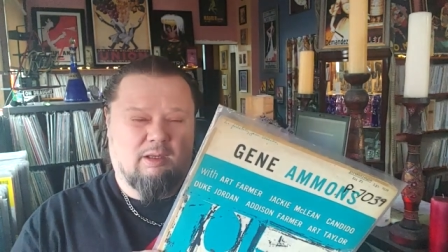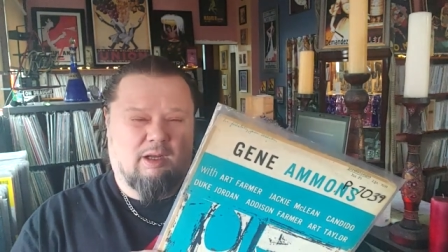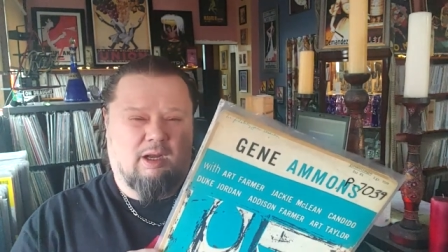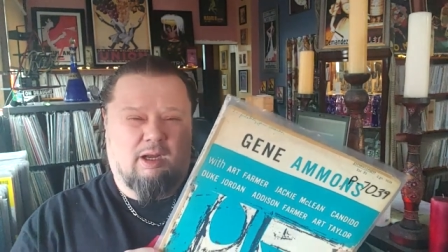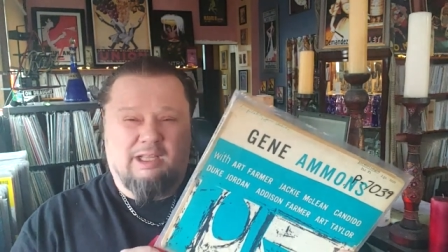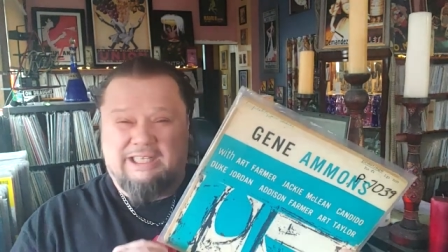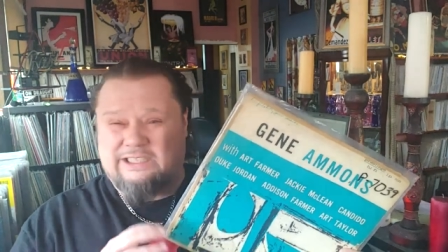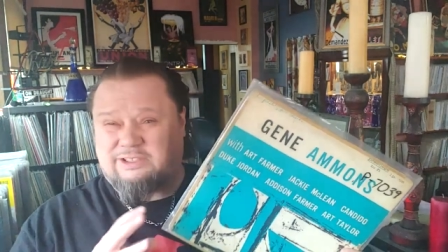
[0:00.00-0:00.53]

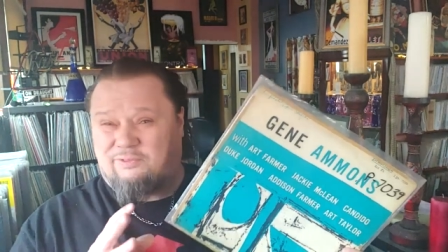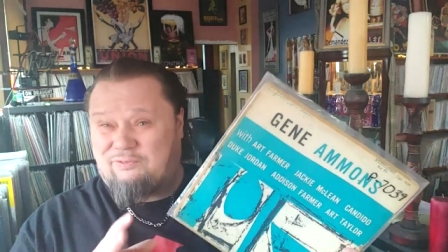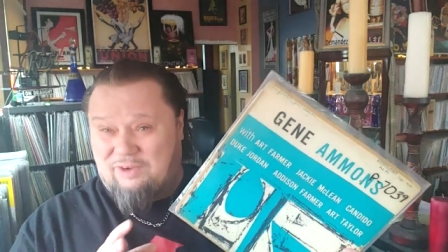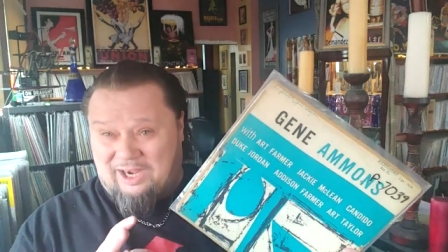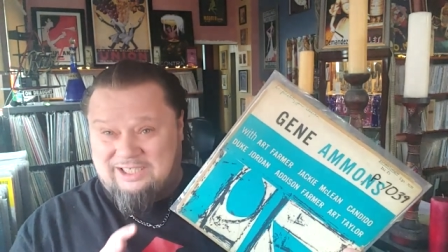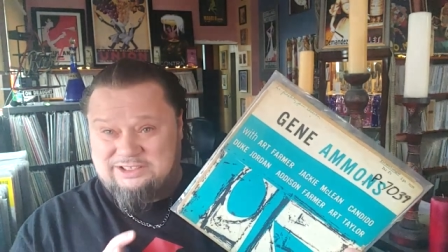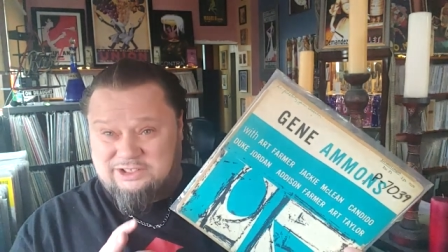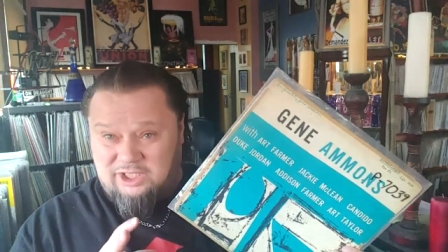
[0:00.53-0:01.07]
Uh, and that's a
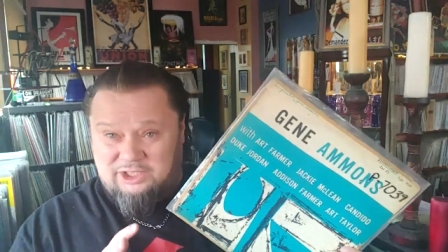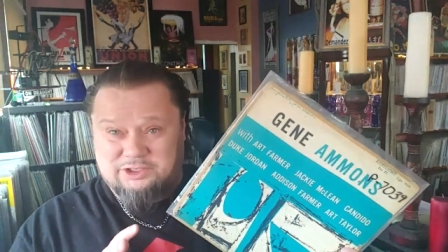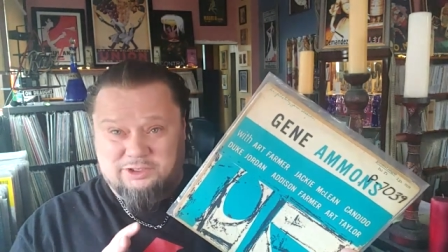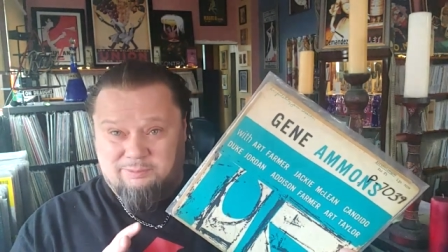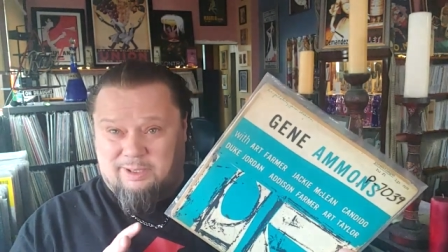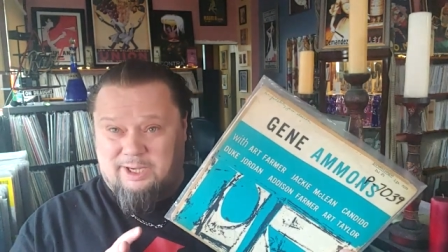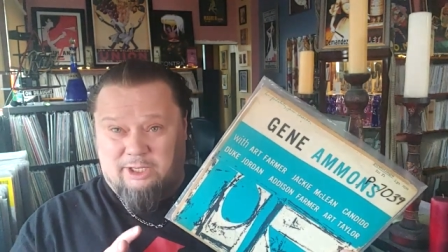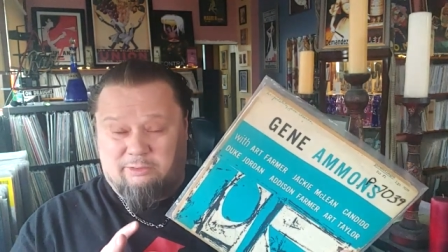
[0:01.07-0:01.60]
fine
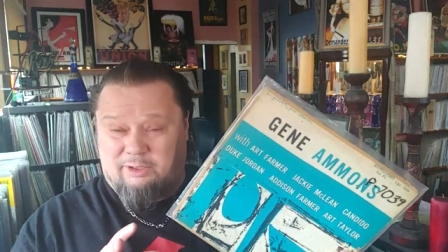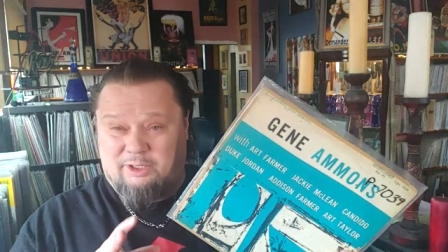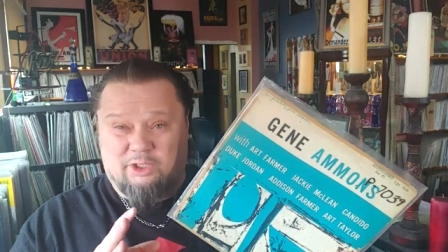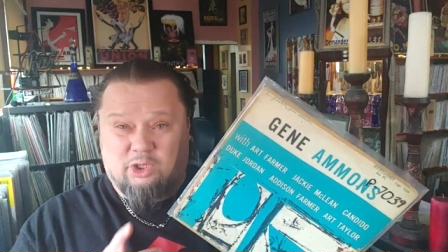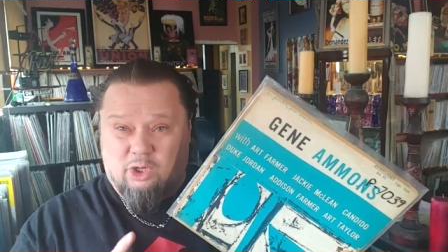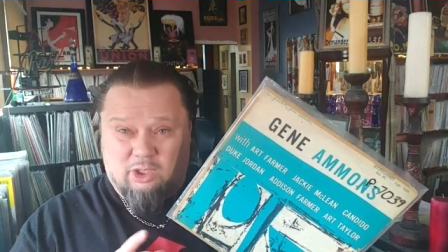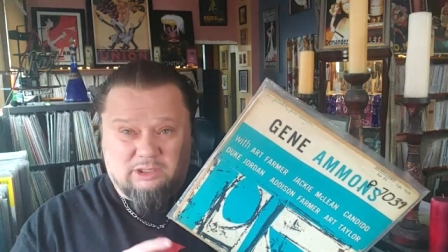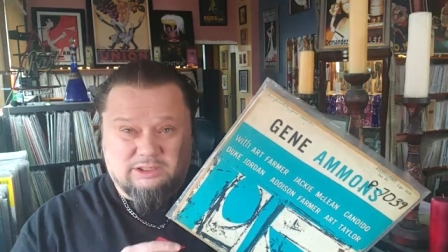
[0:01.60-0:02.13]
session. Benny Green
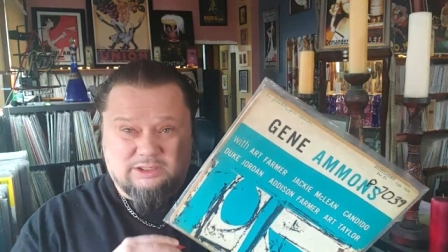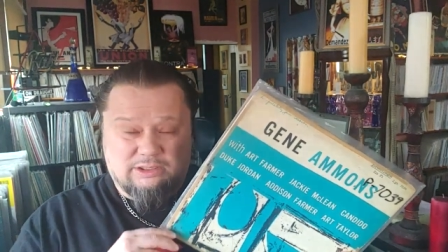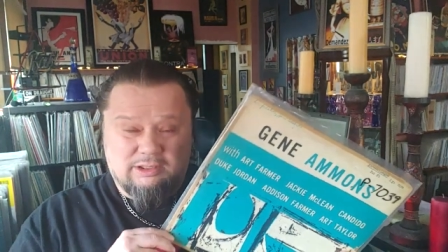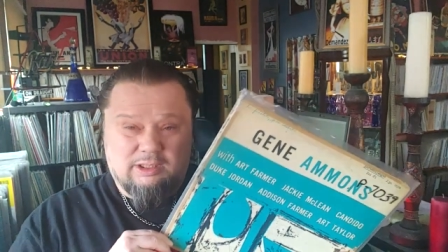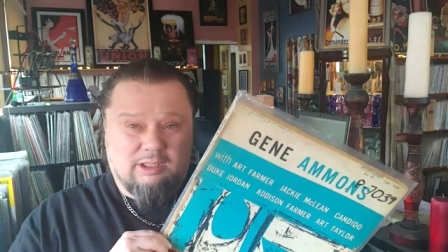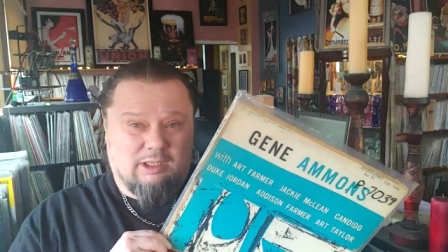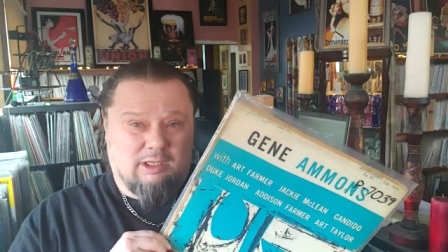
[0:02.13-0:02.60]
cooks.